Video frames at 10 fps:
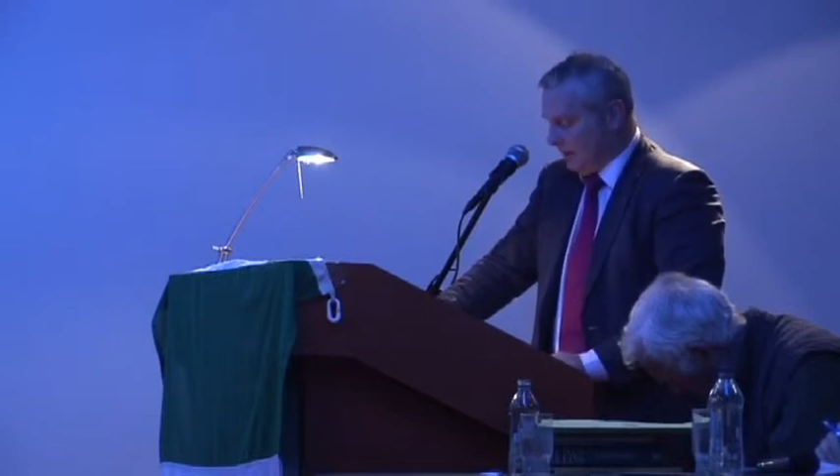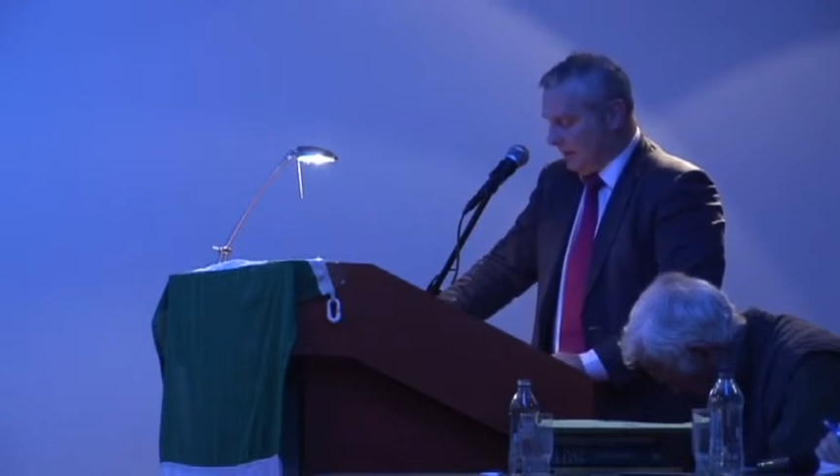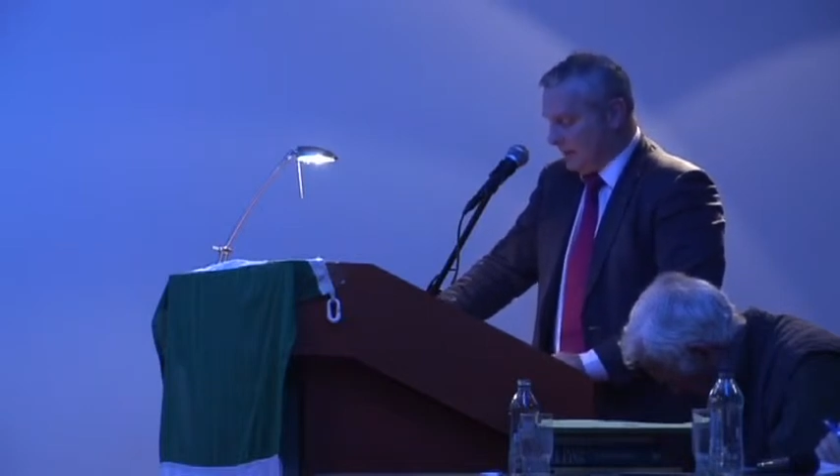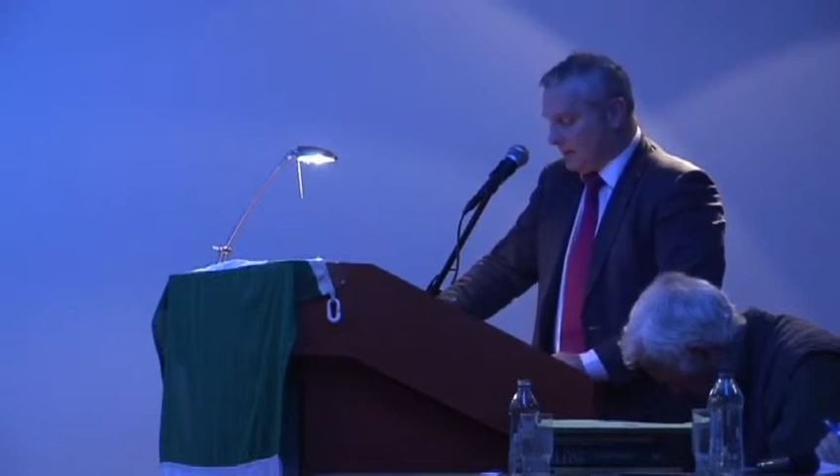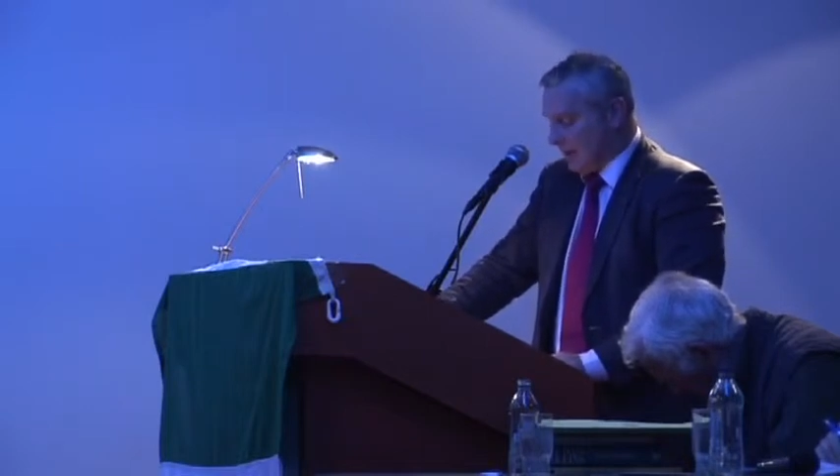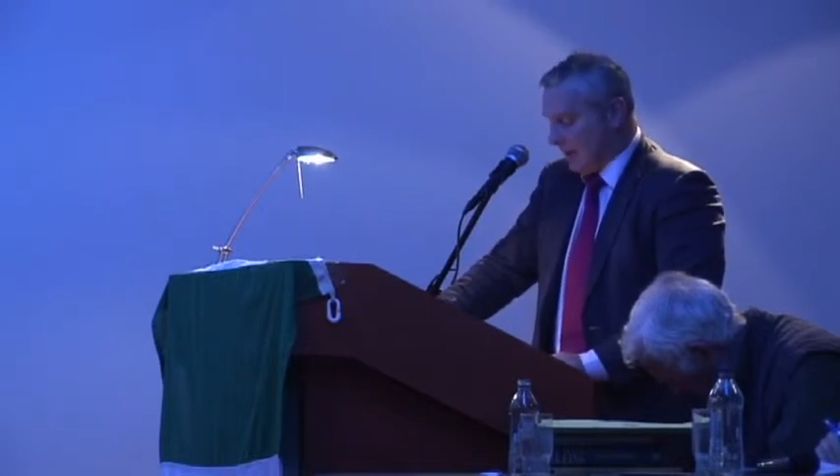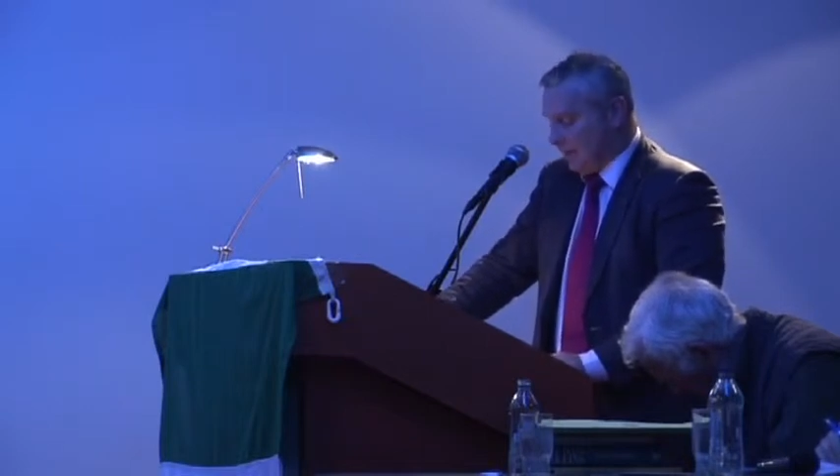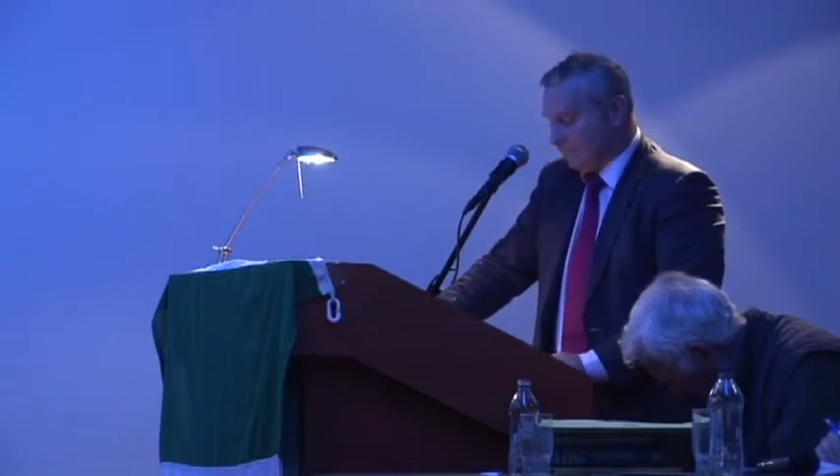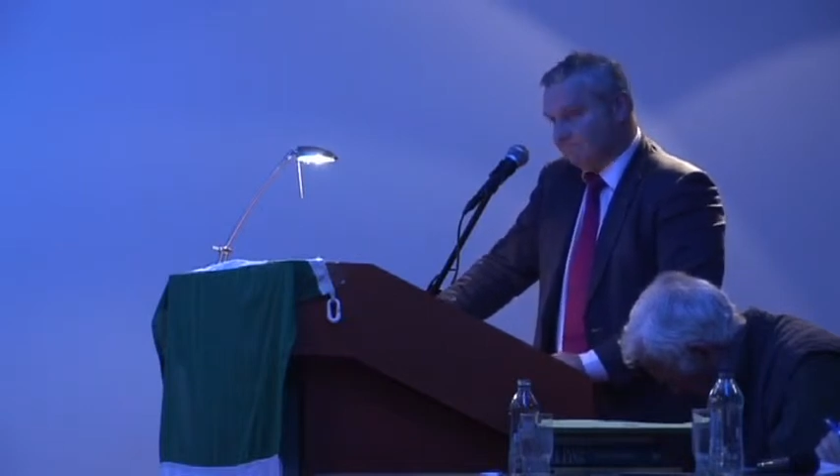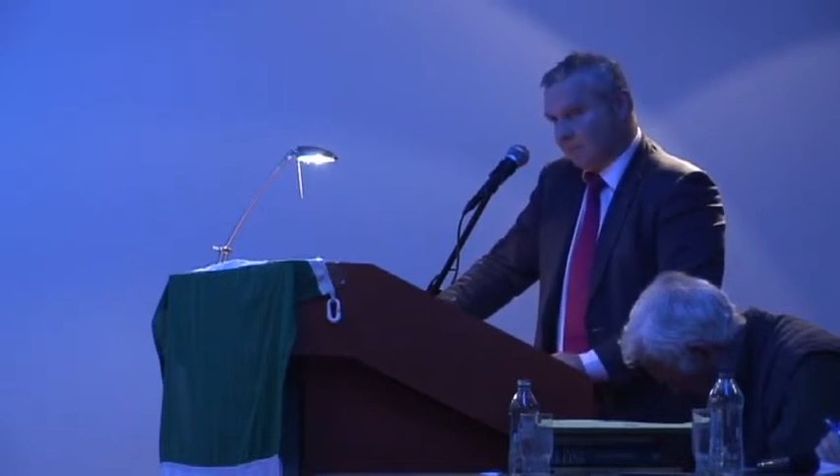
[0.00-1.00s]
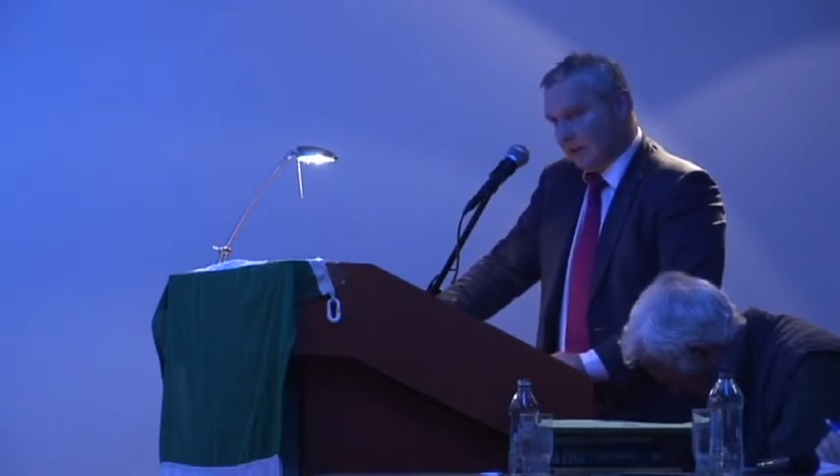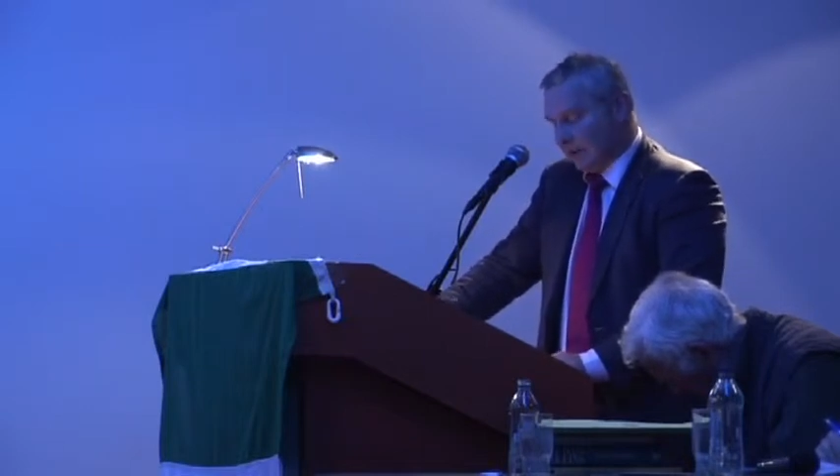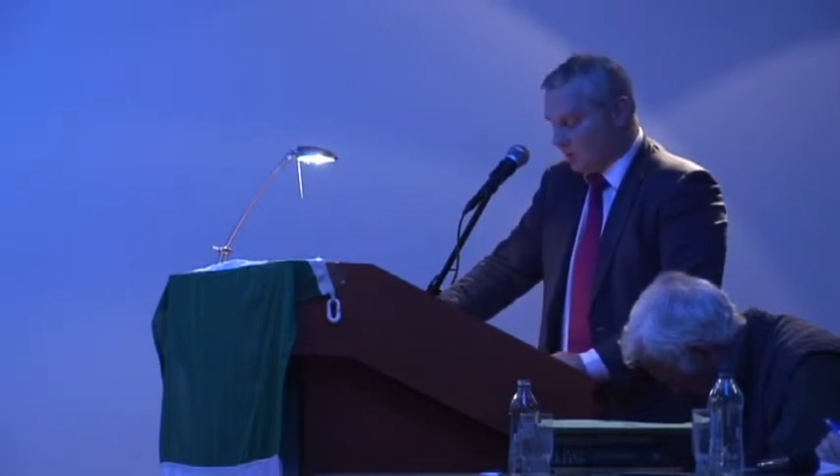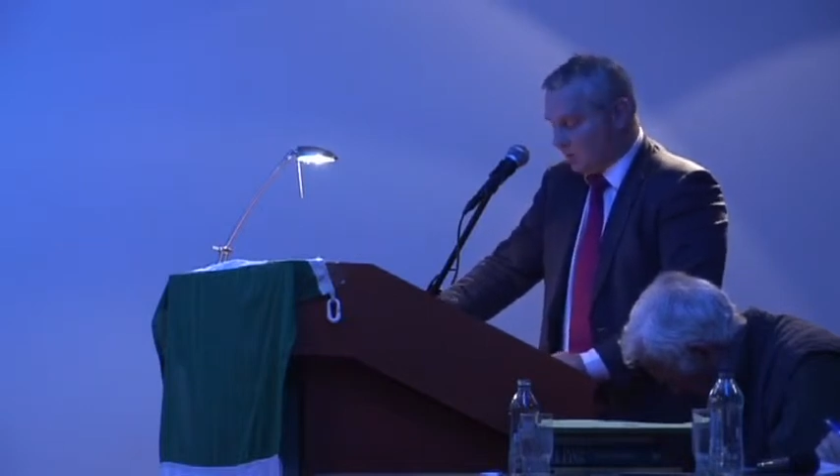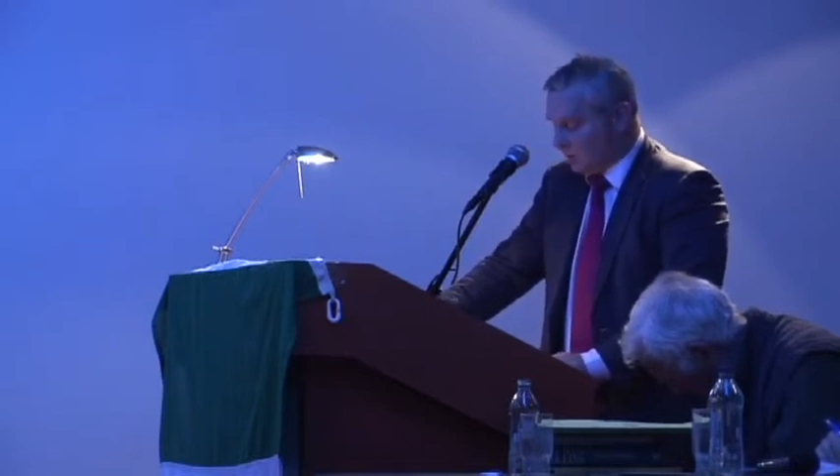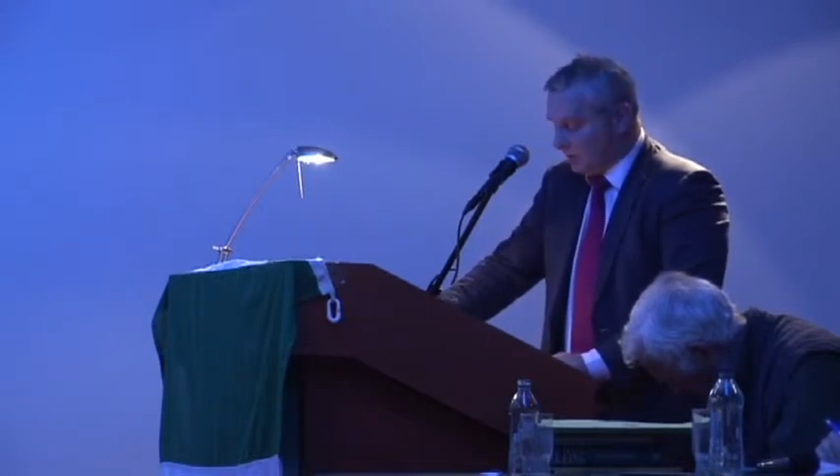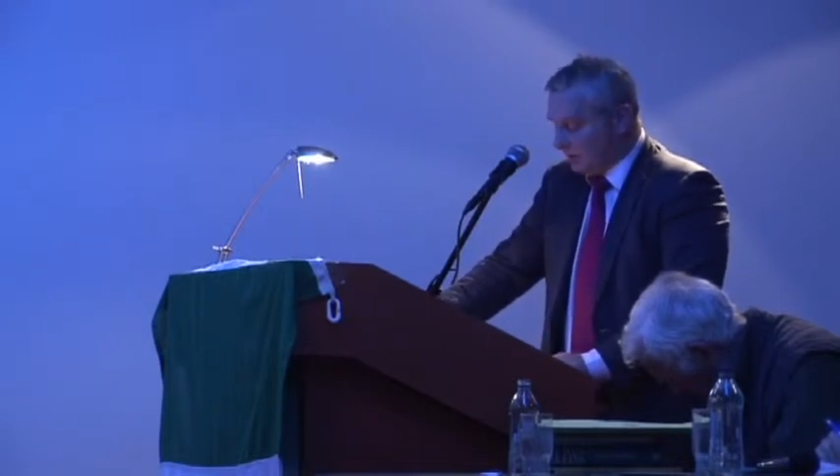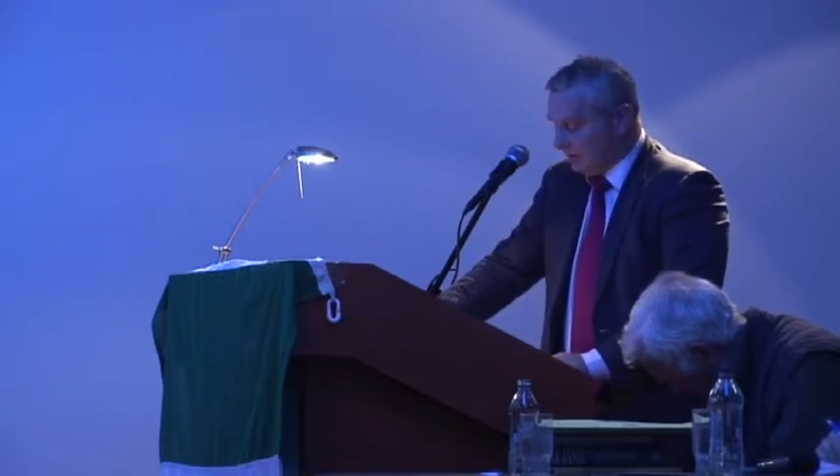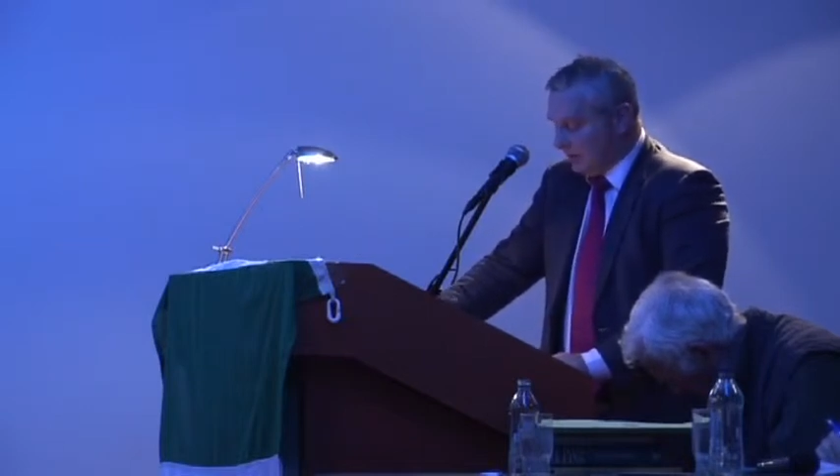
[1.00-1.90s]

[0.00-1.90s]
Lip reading: he said, I quote,